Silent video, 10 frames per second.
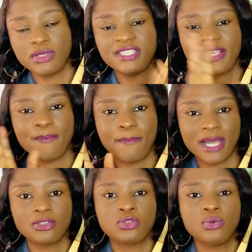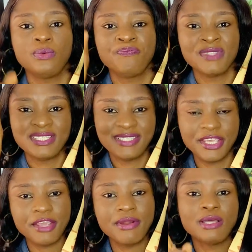first part. So
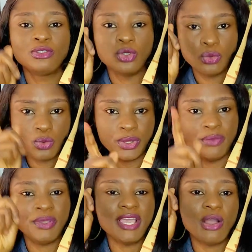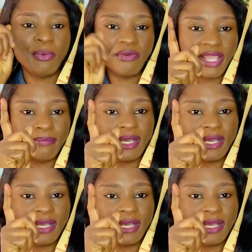stick around, don't go away, I'll be right